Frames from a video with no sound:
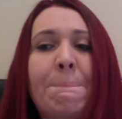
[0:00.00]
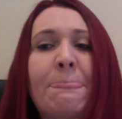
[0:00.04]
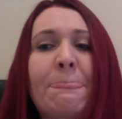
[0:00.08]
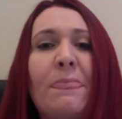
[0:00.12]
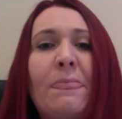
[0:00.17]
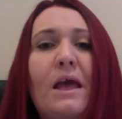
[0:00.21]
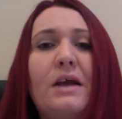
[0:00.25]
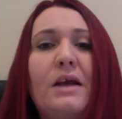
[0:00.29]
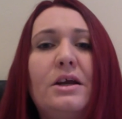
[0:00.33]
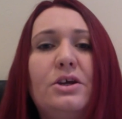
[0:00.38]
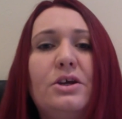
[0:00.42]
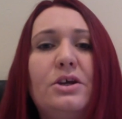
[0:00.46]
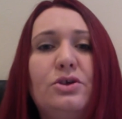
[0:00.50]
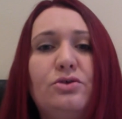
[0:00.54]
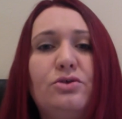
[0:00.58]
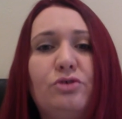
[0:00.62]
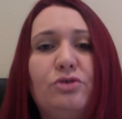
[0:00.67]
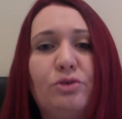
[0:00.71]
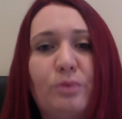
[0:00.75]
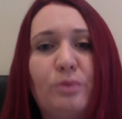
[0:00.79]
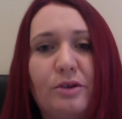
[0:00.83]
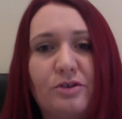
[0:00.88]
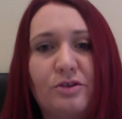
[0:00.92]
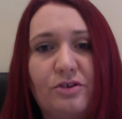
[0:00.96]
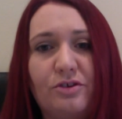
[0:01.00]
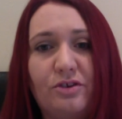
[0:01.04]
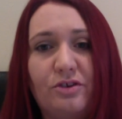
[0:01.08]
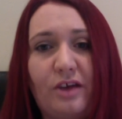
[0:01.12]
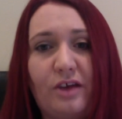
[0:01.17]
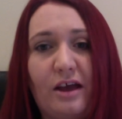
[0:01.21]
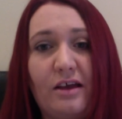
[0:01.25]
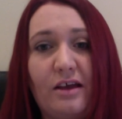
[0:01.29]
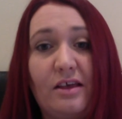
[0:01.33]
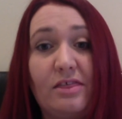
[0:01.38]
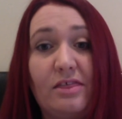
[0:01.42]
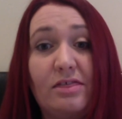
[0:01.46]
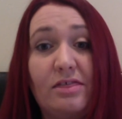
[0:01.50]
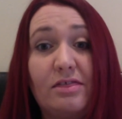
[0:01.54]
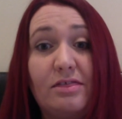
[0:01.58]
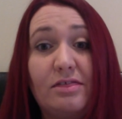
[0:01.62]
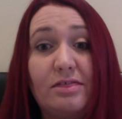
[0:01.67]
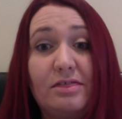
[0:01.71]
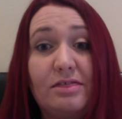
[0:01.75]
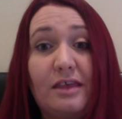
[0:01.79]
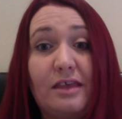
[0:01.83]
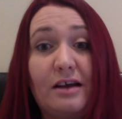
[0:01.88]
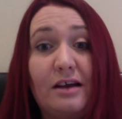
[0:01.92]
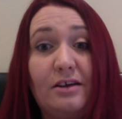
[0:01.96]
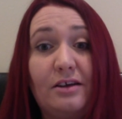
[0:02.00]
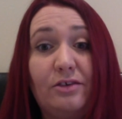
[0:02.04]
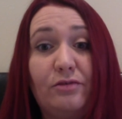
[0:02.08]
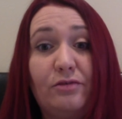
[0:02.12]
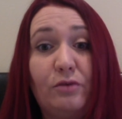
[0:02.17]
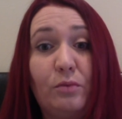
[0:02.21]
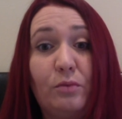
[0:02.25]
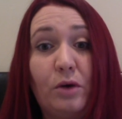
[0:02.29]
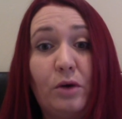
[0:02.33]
And I do just want to say thanks for